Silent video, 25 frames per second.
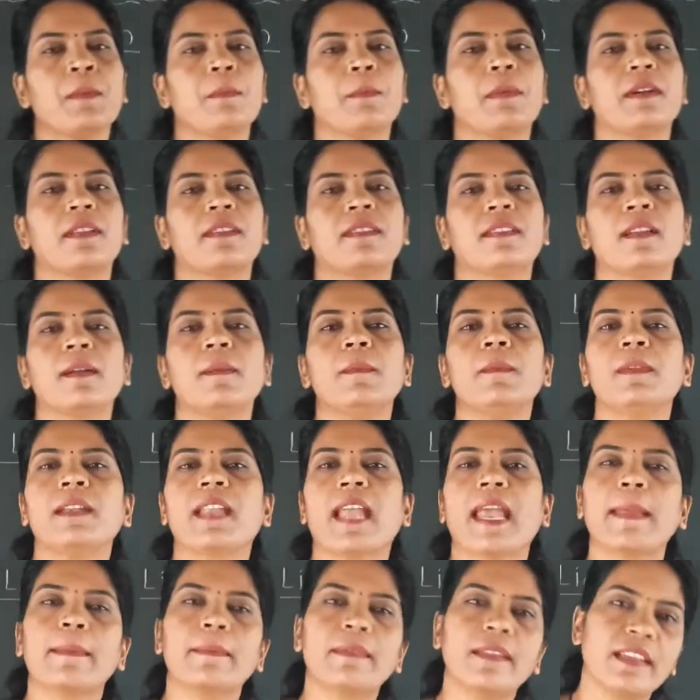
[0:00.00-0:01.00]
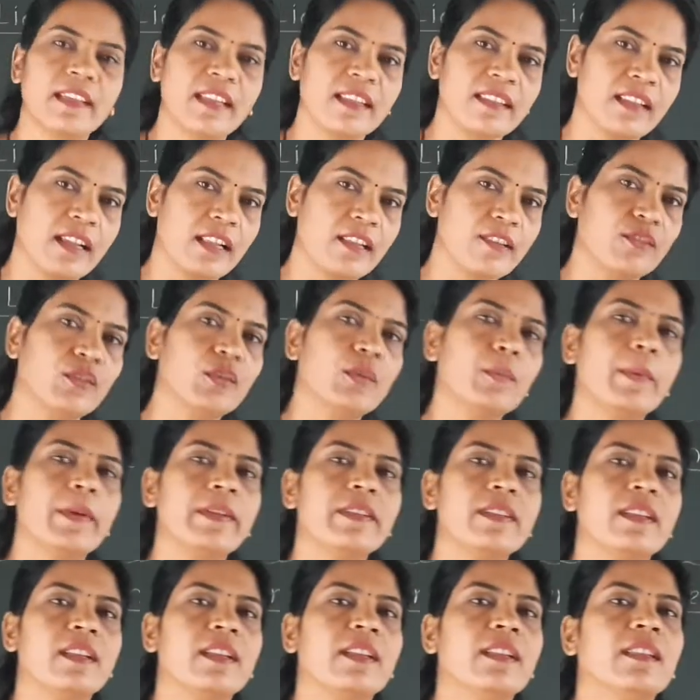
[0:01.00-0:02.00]
but sometimes it is also
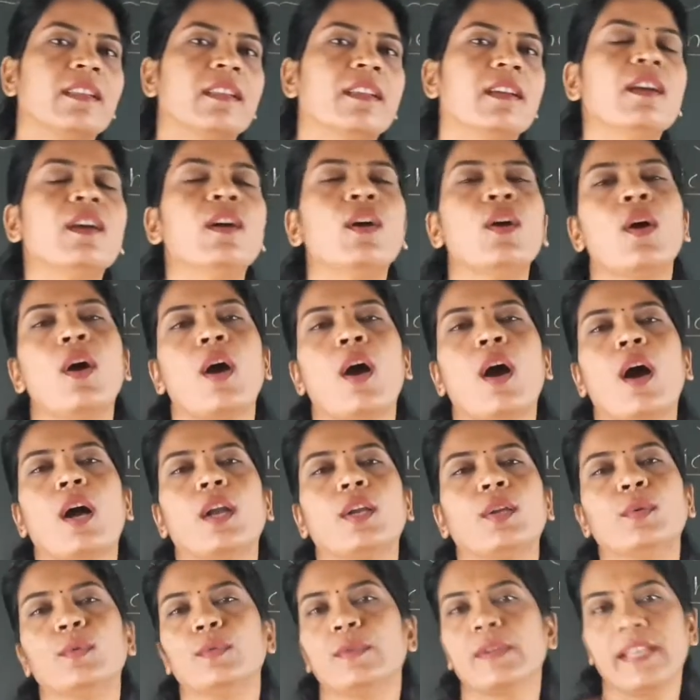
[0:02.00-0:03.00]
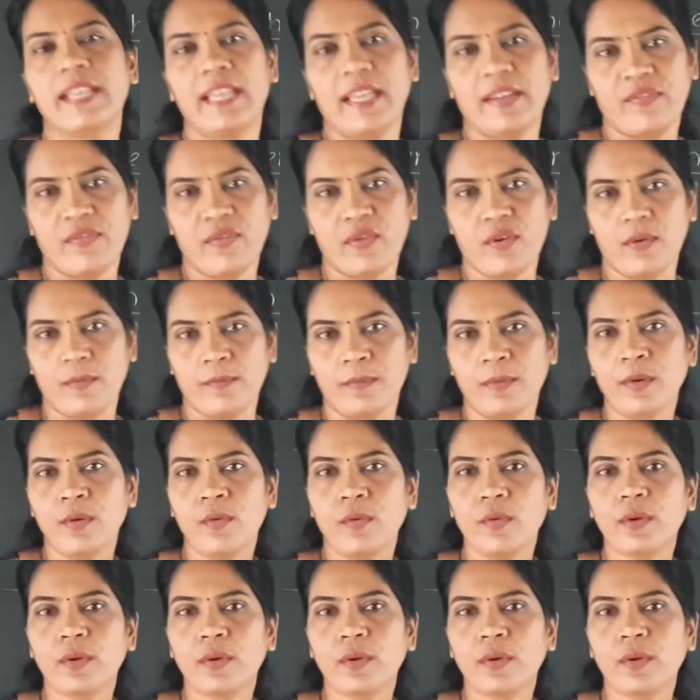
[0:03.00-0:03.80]
present in the olive gray form.